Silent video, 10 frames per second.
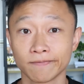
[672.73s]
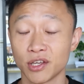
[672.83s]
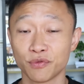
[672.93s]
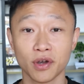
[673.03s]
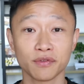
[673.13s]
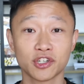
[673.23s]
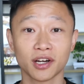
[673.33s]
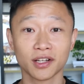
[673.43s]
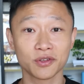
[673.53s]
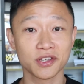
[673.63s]
If you haven't
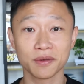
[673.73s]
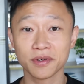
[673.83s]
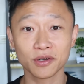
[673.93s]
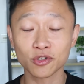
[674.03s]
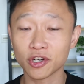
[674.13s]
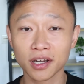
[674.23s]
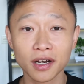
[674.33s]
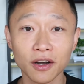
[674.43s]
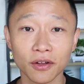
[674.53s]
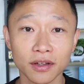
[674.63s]
checked out Zapier, go check
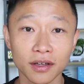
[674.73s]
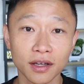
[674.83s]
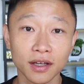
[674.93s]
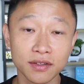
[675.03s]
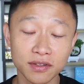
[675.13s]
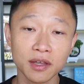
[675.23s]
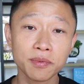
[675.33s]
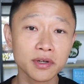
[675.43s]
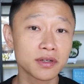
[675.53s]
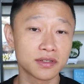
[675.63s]
it out.
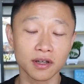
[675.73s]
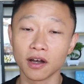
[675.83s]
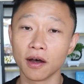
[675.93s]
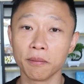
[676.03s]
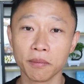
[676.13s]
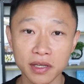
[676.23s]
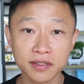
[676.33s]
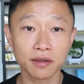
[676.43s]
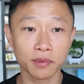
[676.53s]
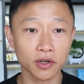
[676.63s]
Zapier is
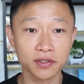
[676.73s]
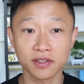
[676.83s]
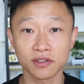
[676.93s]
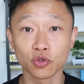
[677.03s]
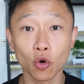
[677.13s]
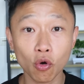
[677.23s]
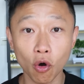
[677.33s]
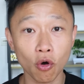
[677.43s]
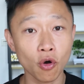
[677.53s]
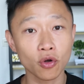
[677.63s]
amazing because it's no
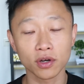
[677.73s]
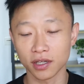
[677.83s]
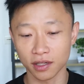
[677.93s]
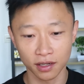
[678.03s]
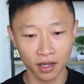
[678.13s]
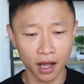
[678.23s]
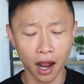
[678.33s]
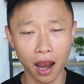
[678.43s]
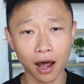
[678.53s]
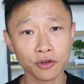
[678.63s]
code. It
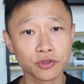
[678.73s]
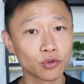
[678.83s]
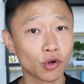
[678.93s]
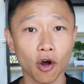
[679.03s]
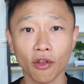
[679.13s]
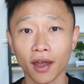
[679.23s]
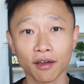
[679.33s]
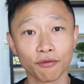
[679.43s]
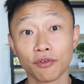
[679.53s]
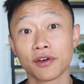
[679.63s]
allows you to
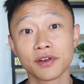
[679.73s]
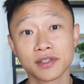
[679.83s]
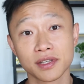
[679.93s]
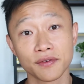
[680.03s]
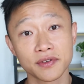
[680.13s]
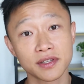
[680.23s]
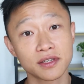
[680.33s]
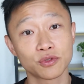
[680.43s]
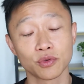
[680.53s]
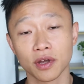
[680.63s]
connect various
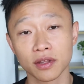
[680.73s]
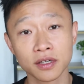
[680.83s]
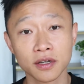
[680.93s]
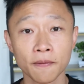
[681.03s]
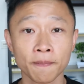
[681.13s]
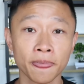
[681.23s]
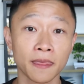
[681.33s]
services together.